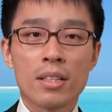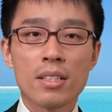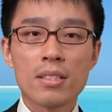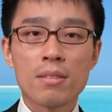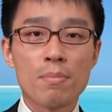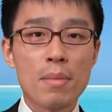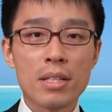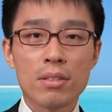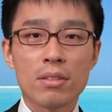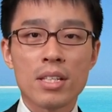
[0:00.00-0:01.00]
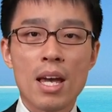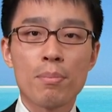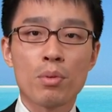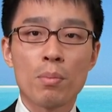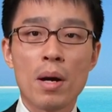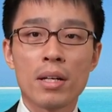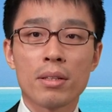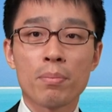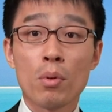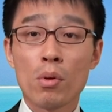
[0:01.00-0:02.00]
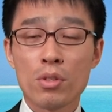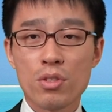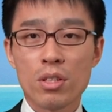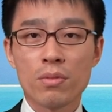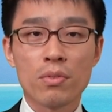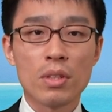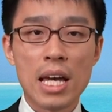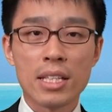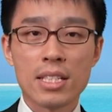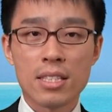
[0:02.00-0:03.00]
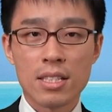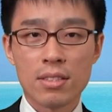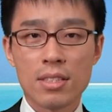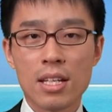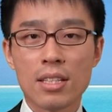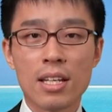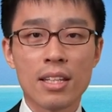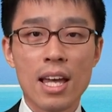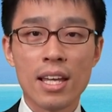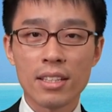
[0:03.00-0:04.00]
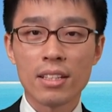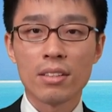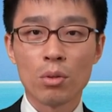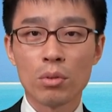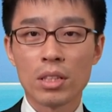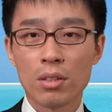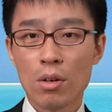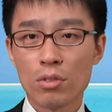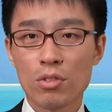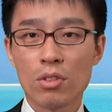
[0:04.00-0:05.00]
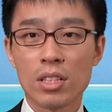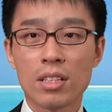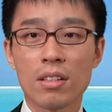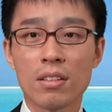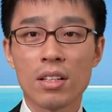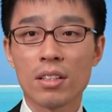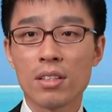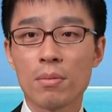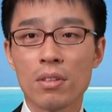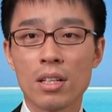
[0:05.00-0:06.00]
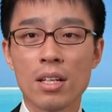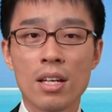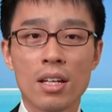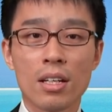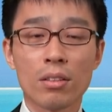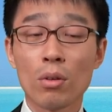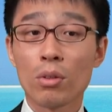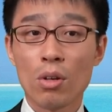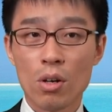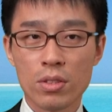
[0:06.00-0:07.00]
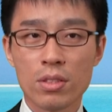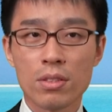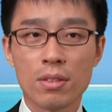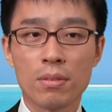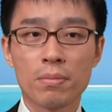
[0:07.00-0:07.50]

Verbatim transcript: This method can provide a polar chart for any sea state and any loading condition in a relatively uh, low cost